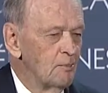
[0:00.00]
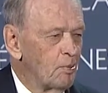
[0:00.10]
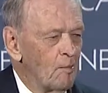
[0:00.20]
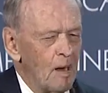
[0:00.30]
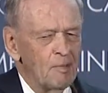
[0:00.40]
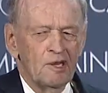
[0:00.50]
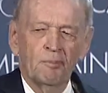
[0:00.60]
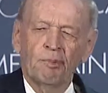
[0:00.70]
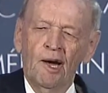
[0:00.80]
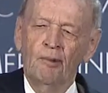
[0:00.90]
Probably the
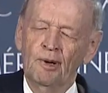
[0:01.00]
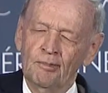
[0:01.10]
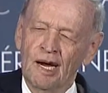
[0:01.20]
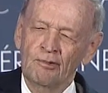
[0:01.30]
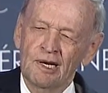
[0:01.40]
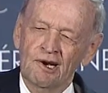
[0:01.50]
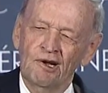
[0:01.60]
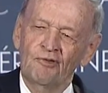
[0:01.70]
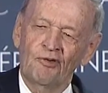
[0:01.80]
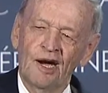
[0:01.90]
problem I will
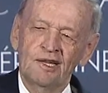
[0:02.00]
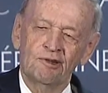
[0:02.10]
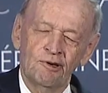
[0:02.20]
confide